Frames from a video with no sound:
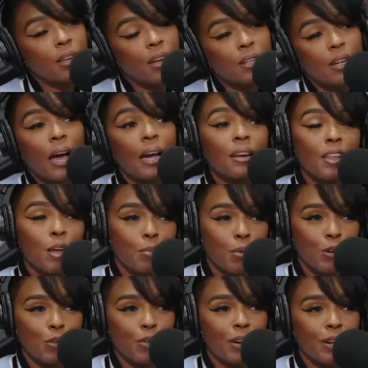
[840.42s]
kicked out of that
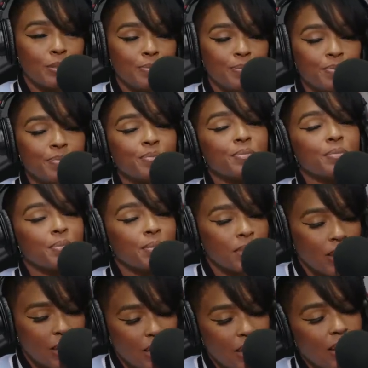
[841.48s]
program.
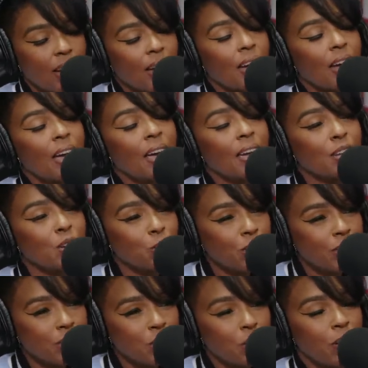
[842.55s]
Why? And the did
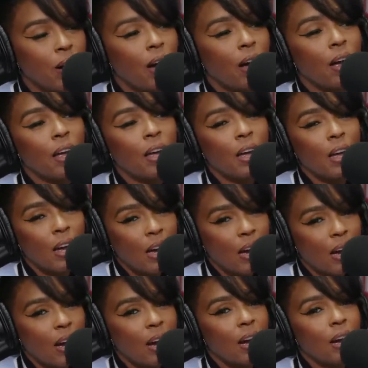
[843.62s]
reason your family why, gonna fight too?
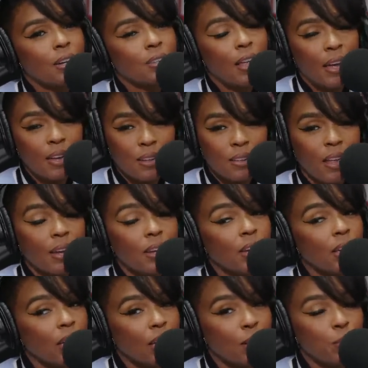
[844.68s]
They they
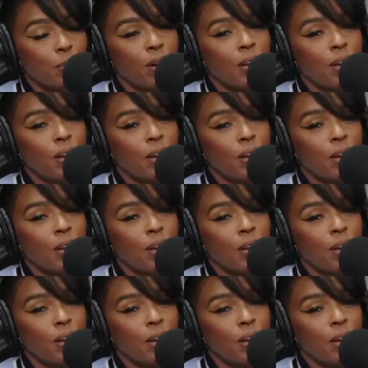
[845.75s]
did,